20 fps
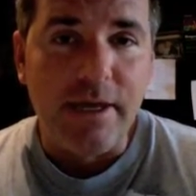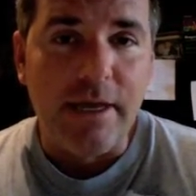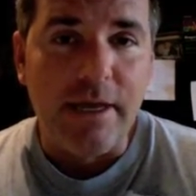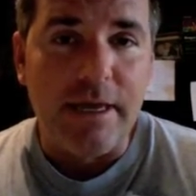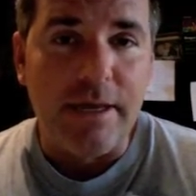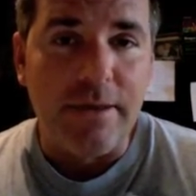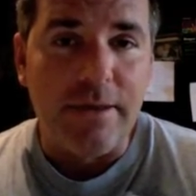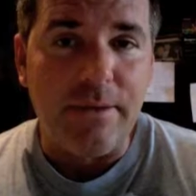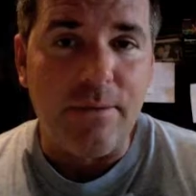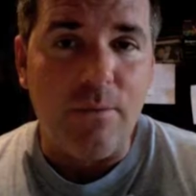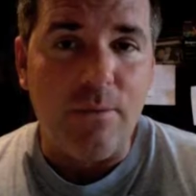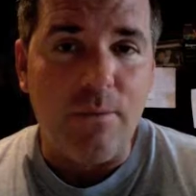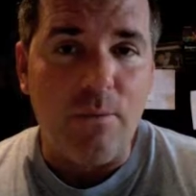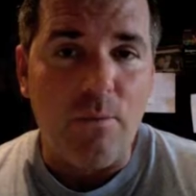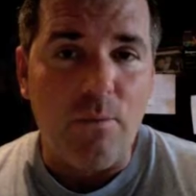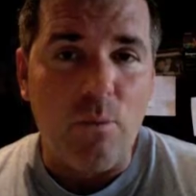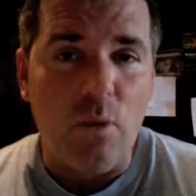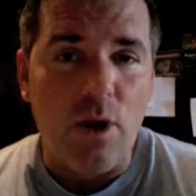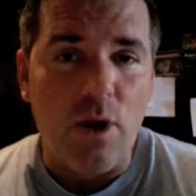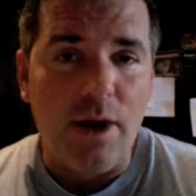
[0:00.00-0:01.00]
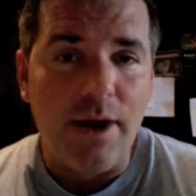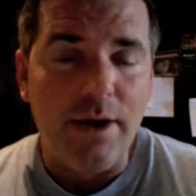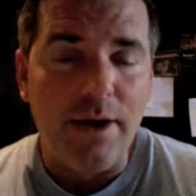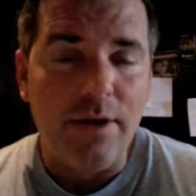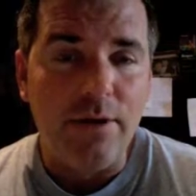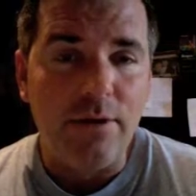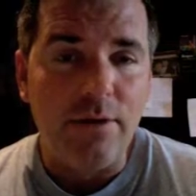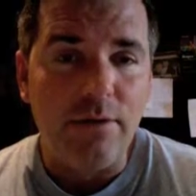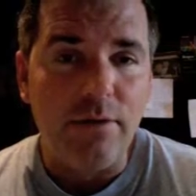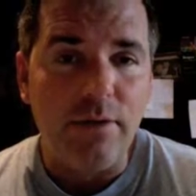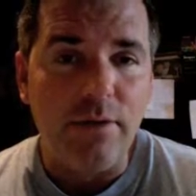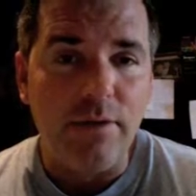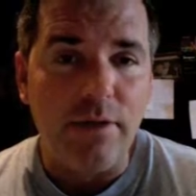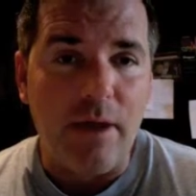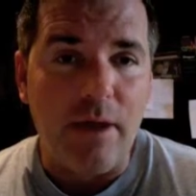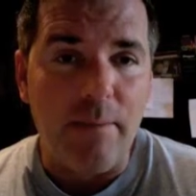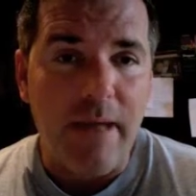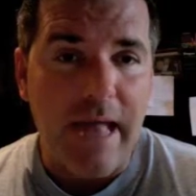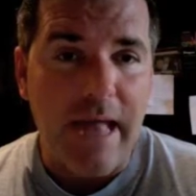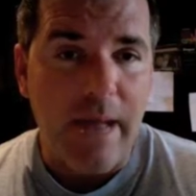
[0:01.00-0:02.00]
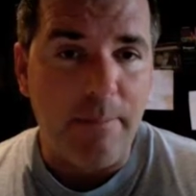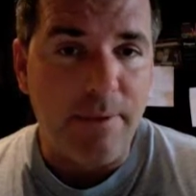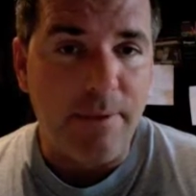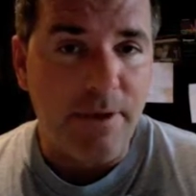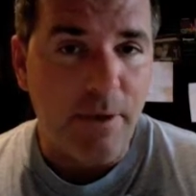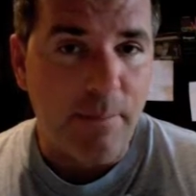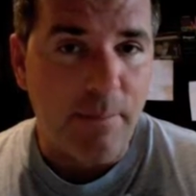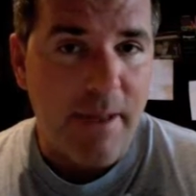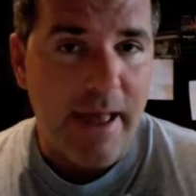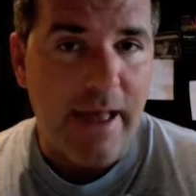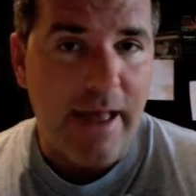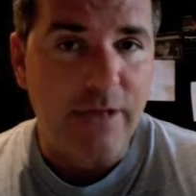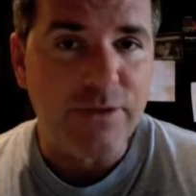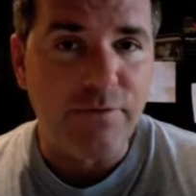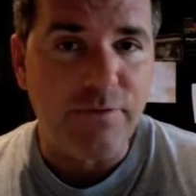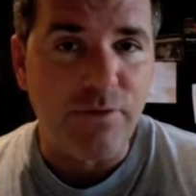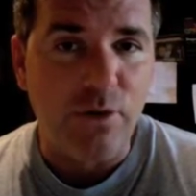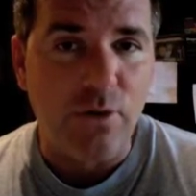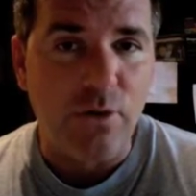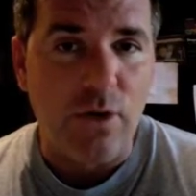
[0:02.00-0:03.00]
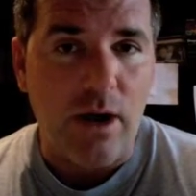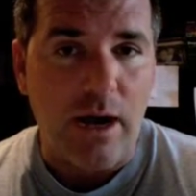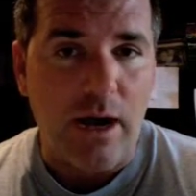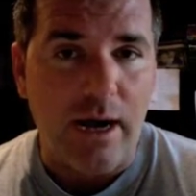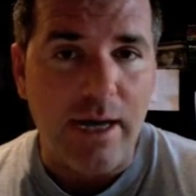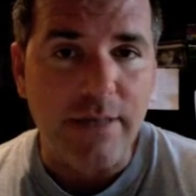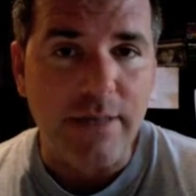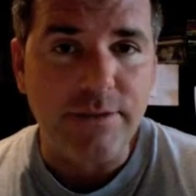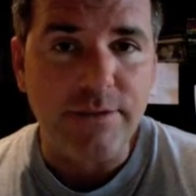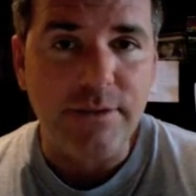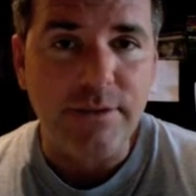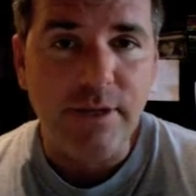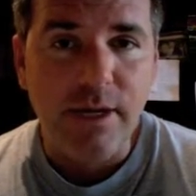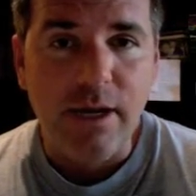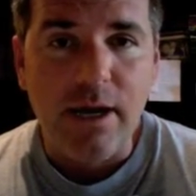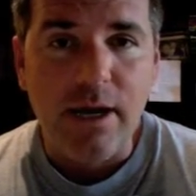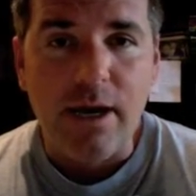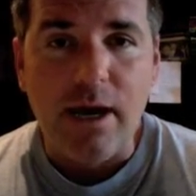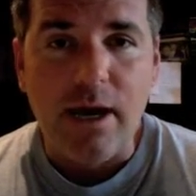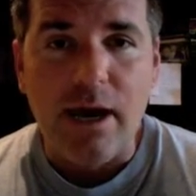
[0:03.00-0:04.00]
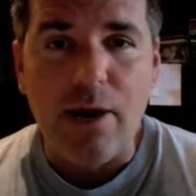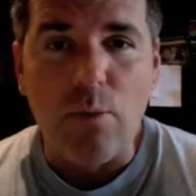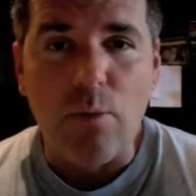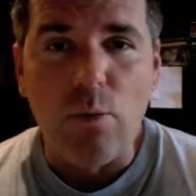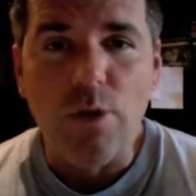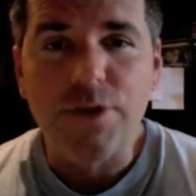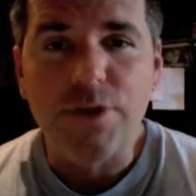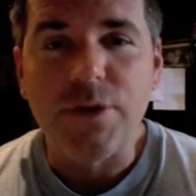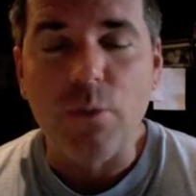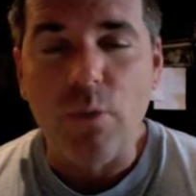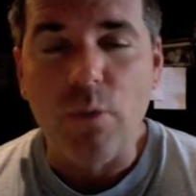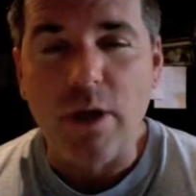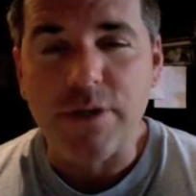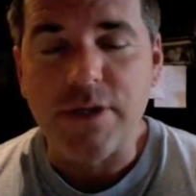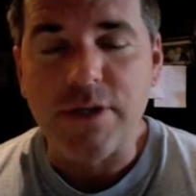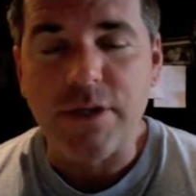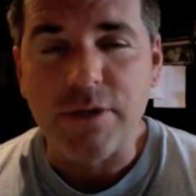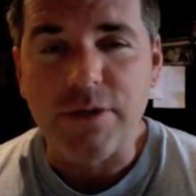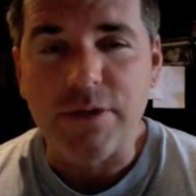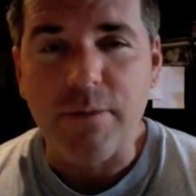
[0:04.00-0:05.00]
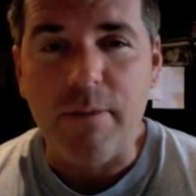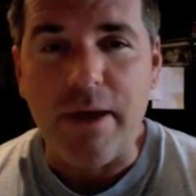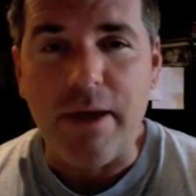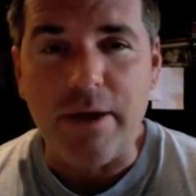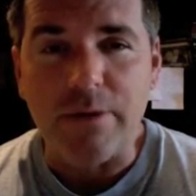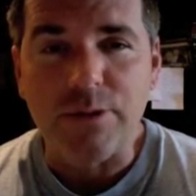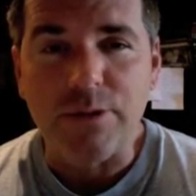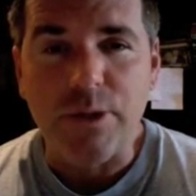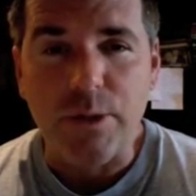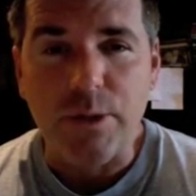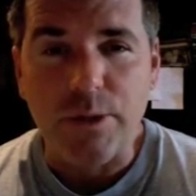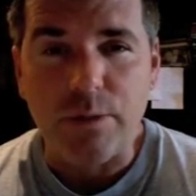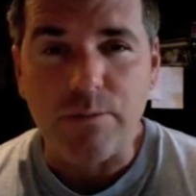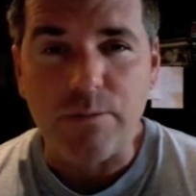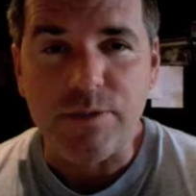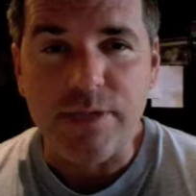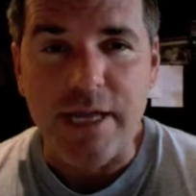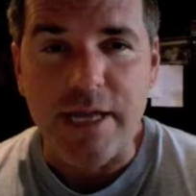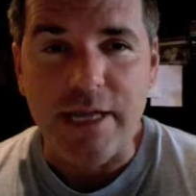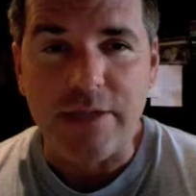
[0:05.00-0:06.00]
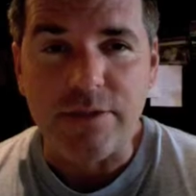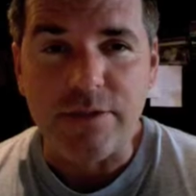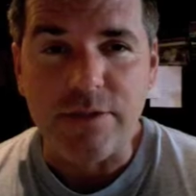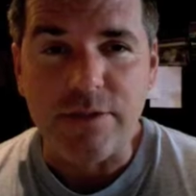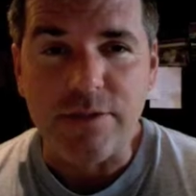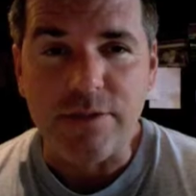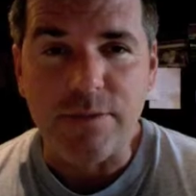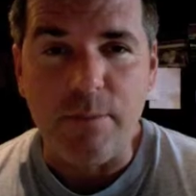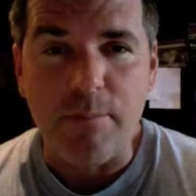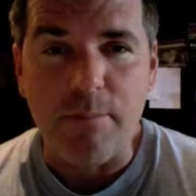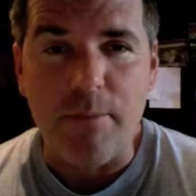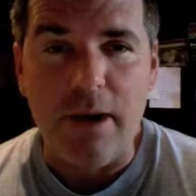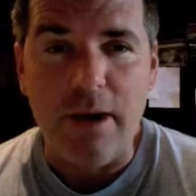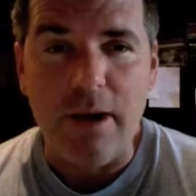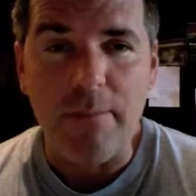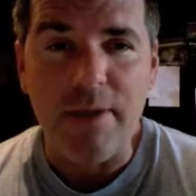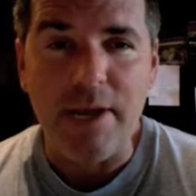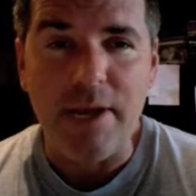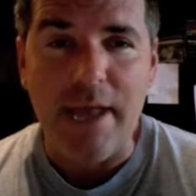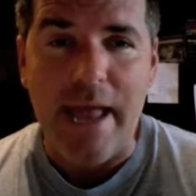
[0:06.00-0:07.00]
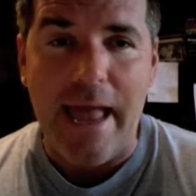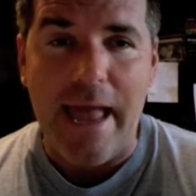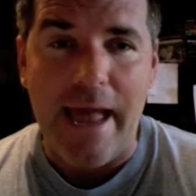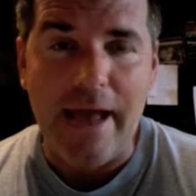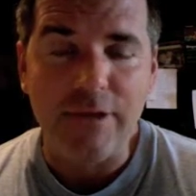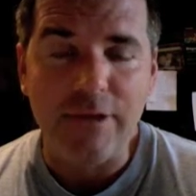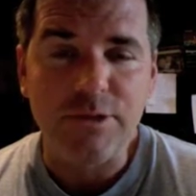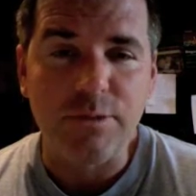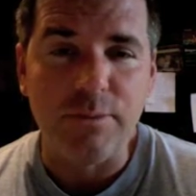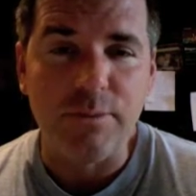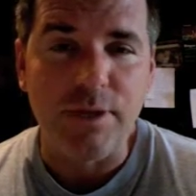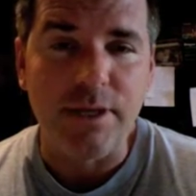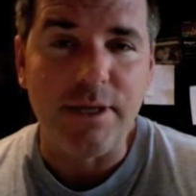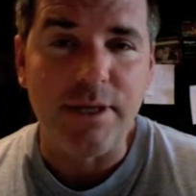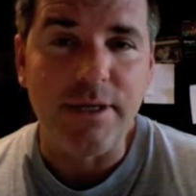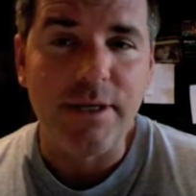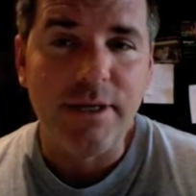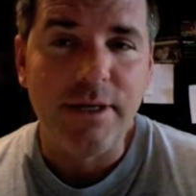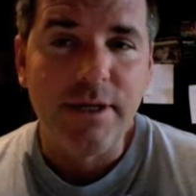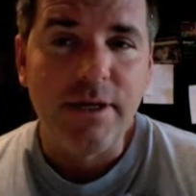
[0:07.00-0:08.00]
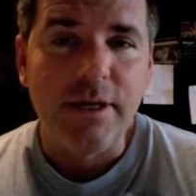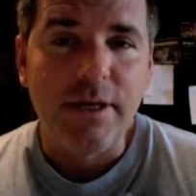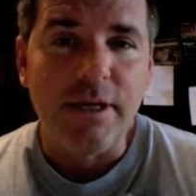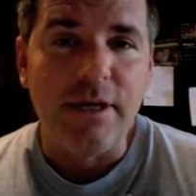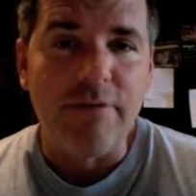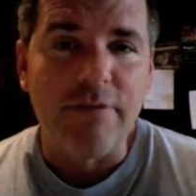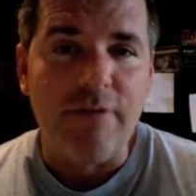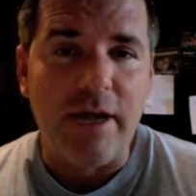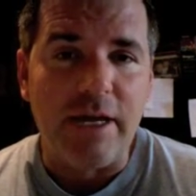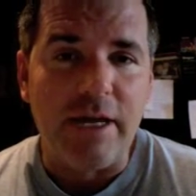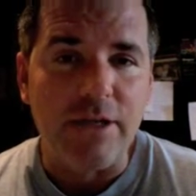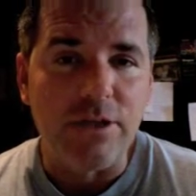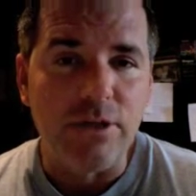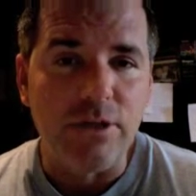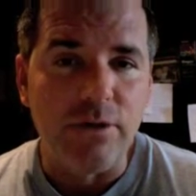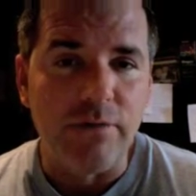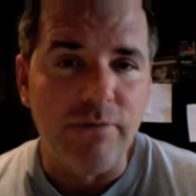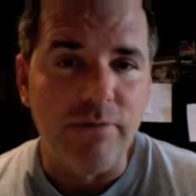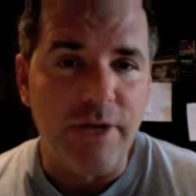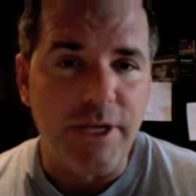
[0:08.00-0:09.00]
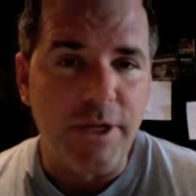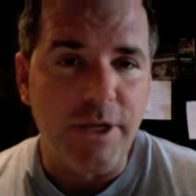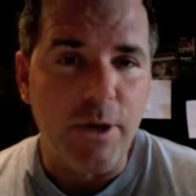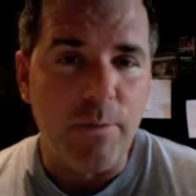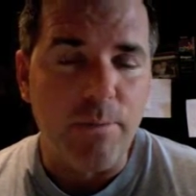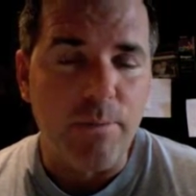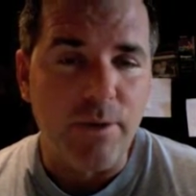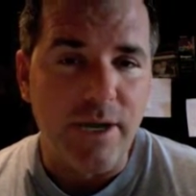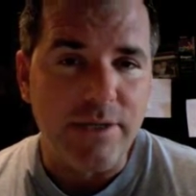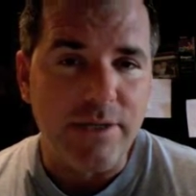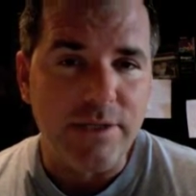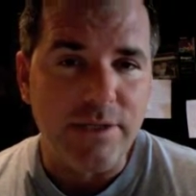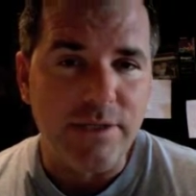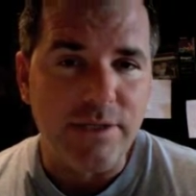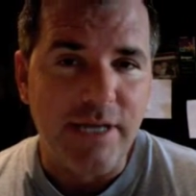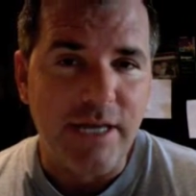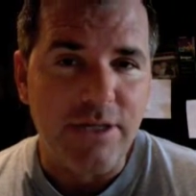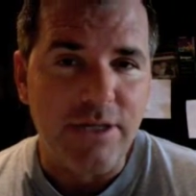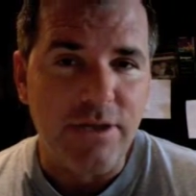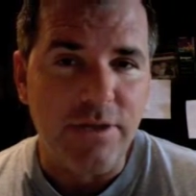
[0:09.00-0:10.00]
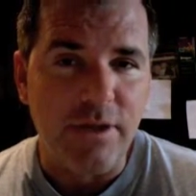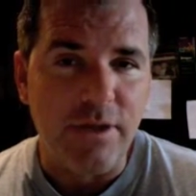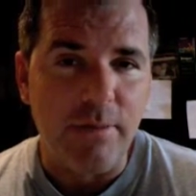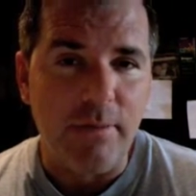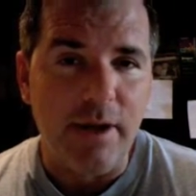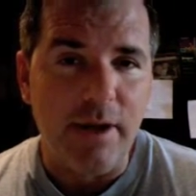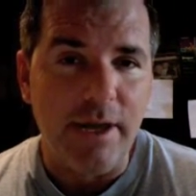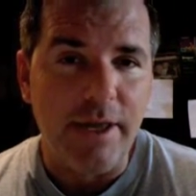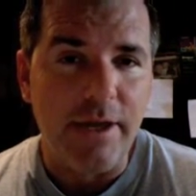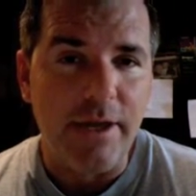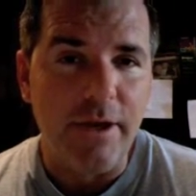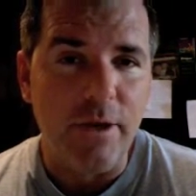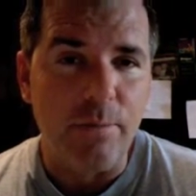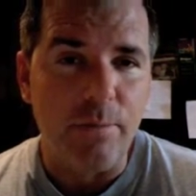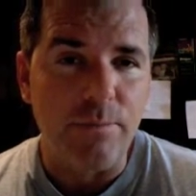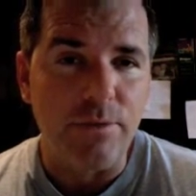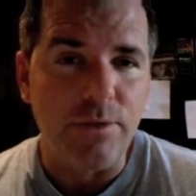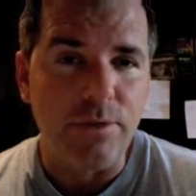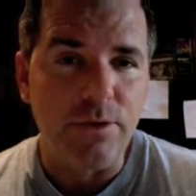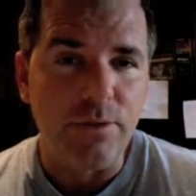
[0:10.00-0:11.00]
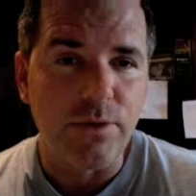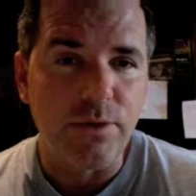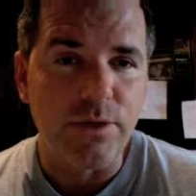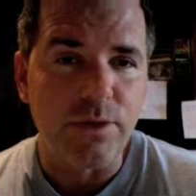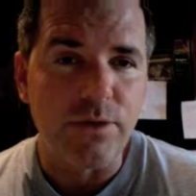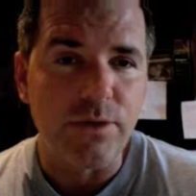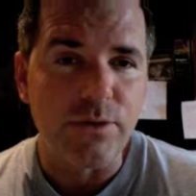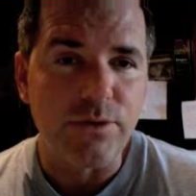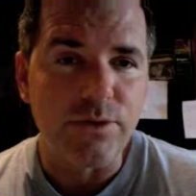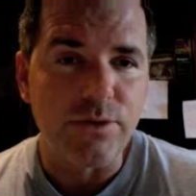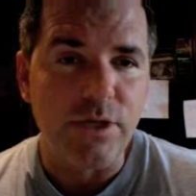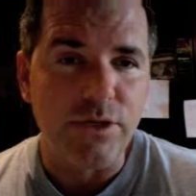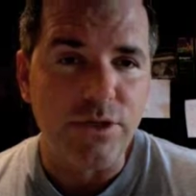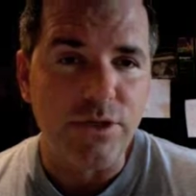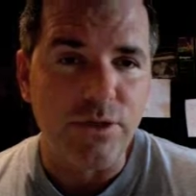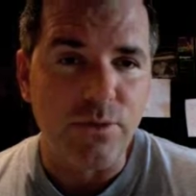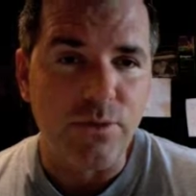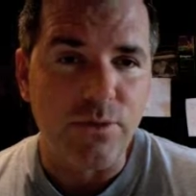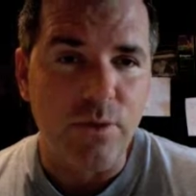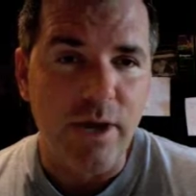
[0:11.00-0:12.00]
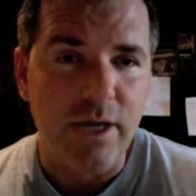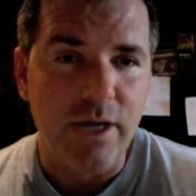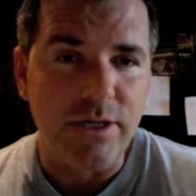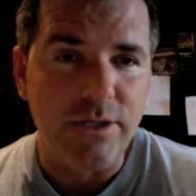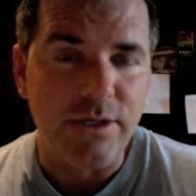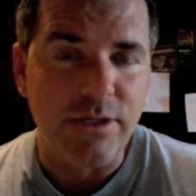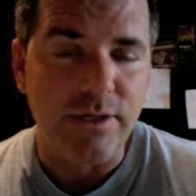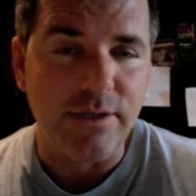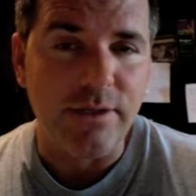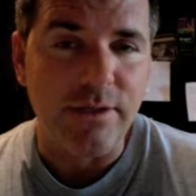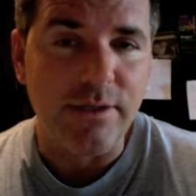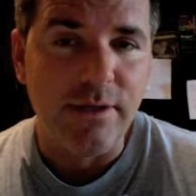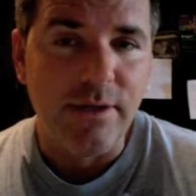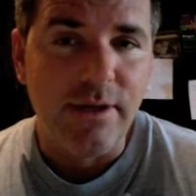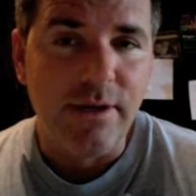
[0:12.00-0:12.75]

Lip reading: And while I'm happy our paths have crossed, I wish it was under some better circumstances. Bob had asked me if I could do a video presentation that might help you in your situation.